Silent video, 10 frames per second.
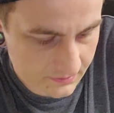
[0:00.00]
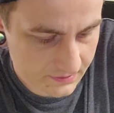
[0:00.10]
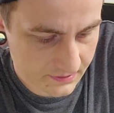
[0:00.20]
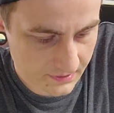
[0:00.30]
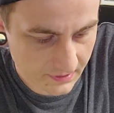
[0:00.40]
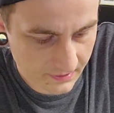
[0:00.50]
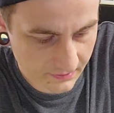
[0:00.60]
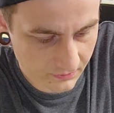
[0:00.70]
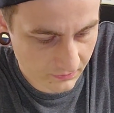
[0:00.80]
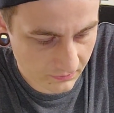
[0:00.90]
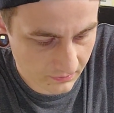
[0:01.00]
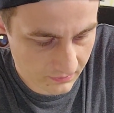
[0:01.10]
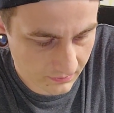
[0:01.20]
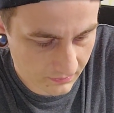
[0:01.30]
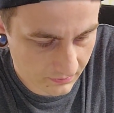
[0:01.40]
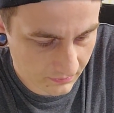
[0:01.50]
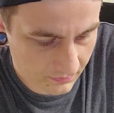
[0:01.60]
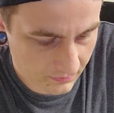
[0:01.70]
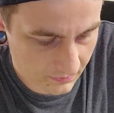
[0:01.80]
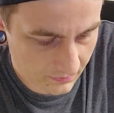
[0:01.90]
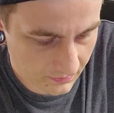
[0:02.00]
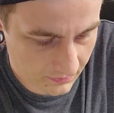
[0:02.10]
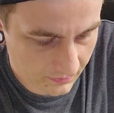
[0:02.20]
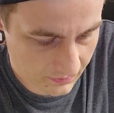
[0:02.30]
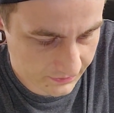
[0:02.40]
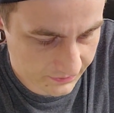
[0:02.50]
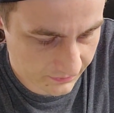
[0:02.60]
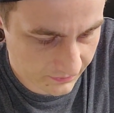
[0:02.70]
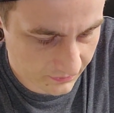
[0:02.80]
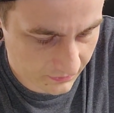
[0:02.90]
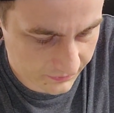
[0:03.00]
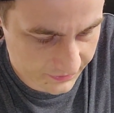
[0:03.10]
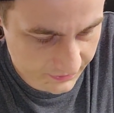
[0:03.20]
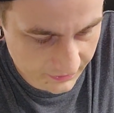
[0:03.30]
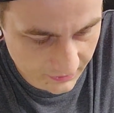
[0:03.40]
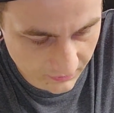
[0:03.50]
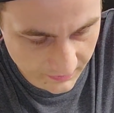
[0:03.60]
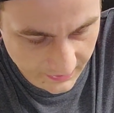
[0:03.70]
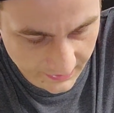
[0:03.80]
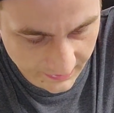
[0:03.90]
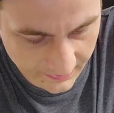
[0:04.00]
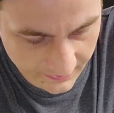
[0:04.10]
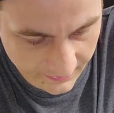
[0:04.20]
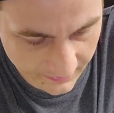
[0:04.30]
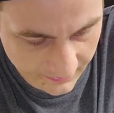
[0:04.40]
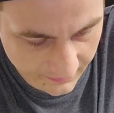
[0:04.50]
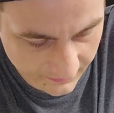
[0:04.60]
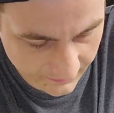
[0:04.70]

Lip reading: this is kind of cool. Lots of gross yolk hanging out of here.